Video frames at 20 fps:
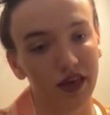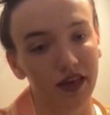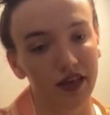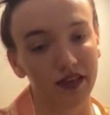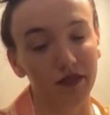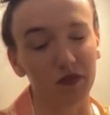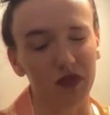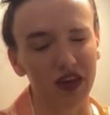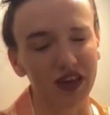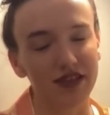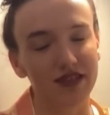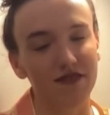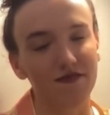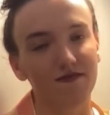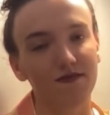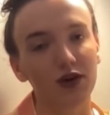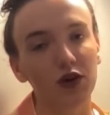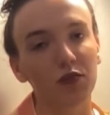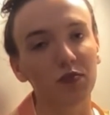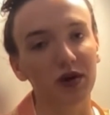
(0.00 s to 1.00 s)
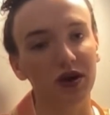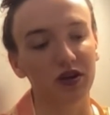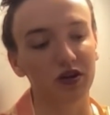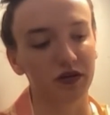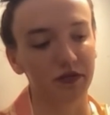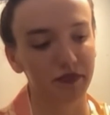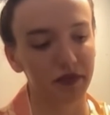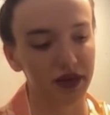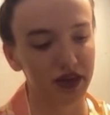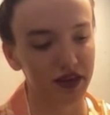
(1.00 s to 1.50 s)
some things that feel
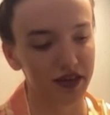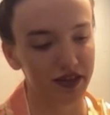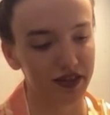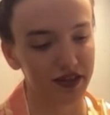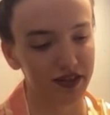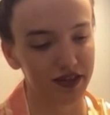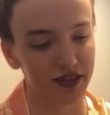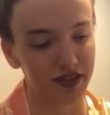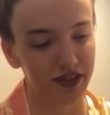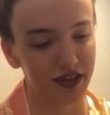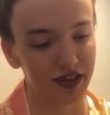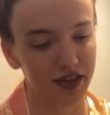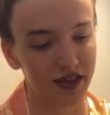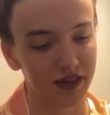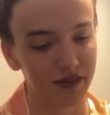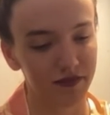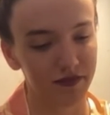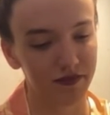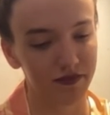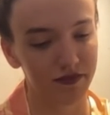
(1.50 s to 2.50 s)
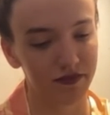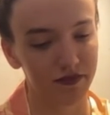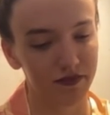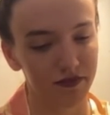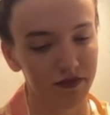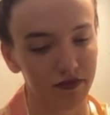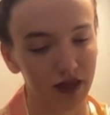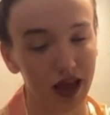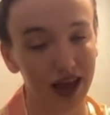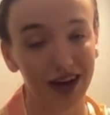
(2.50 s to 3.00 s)
bigger because
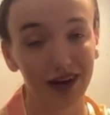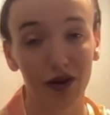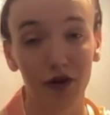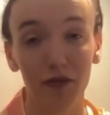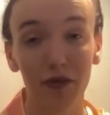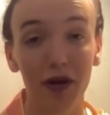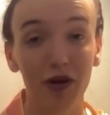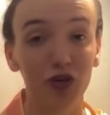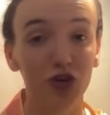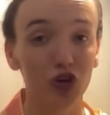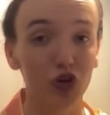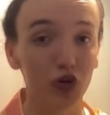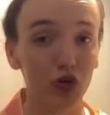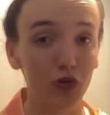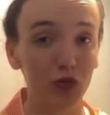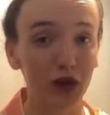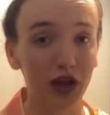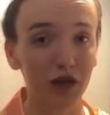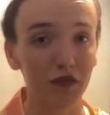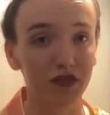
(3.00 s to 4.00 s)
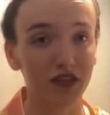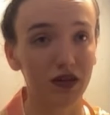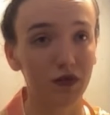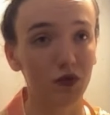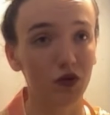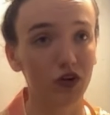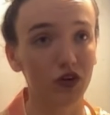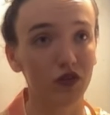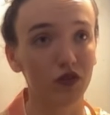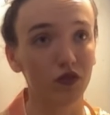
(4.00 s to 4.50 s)
I don't know about you, but I'm
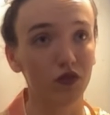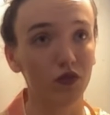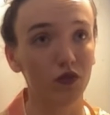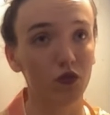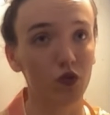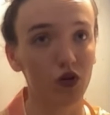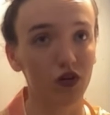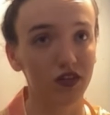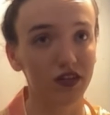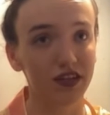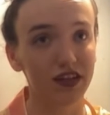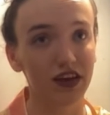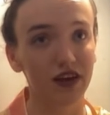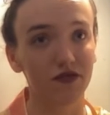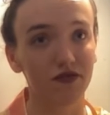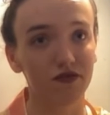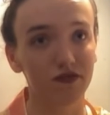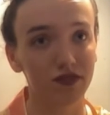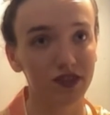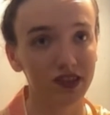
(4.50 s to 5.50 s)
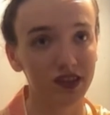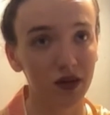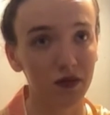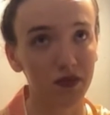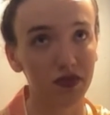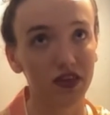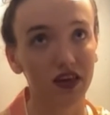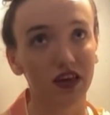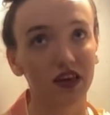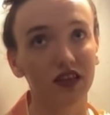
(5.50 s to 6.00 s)
someone who wants to have
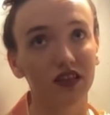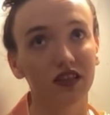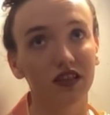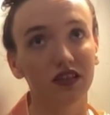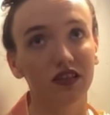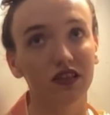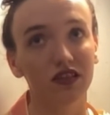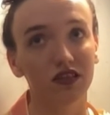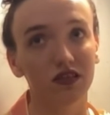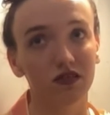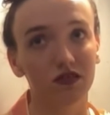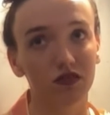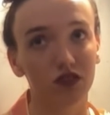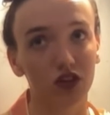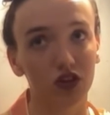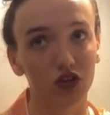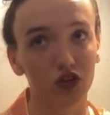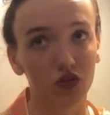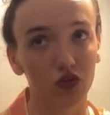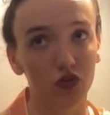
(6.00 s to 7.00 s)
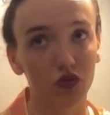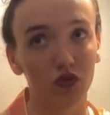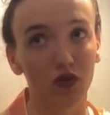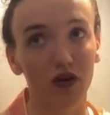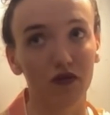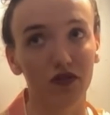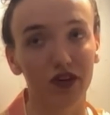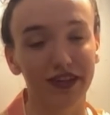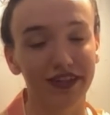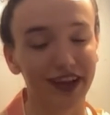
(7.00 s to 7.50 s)
something to do
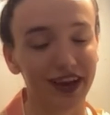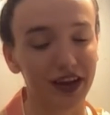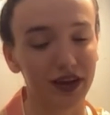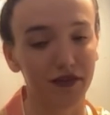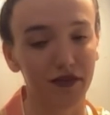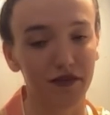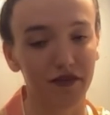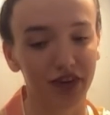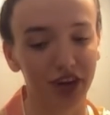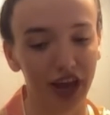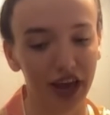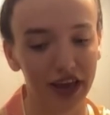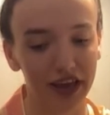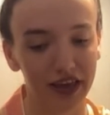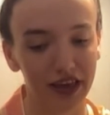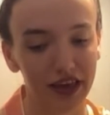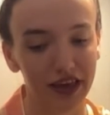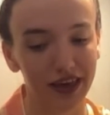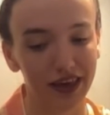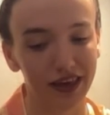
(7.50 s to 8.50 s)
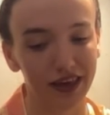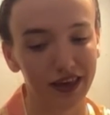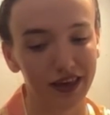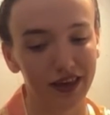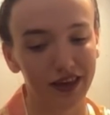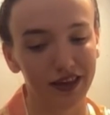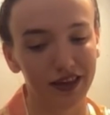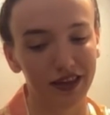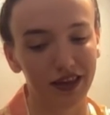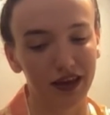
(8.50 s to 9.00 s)
every second of every day.
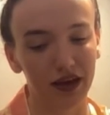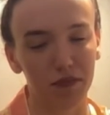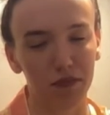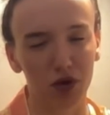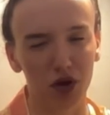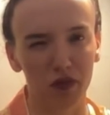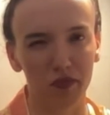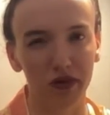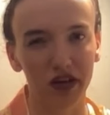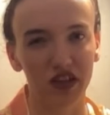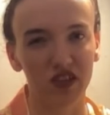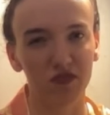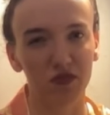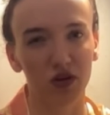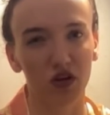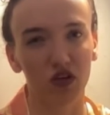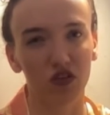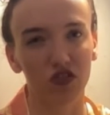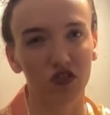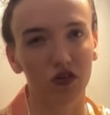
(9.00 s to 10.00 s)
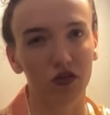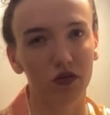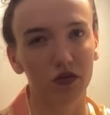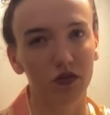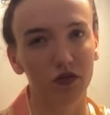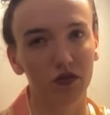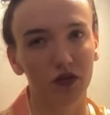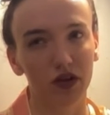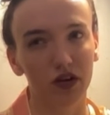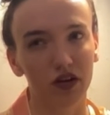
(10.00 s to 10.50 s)
Like a purpose, but also
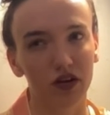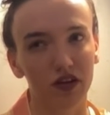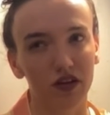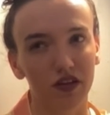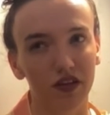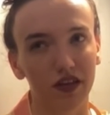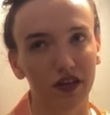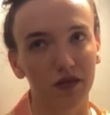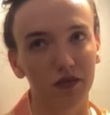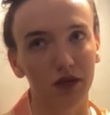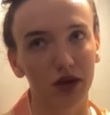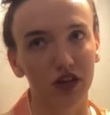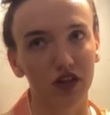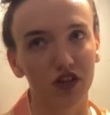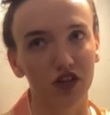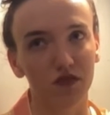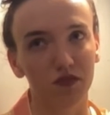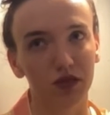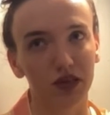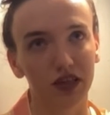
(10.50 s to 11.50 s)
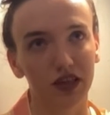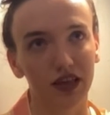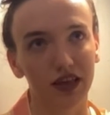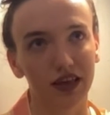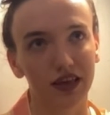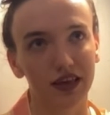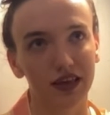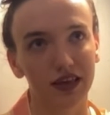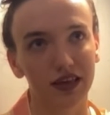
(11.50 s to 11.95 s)
quite honestly, it might just be like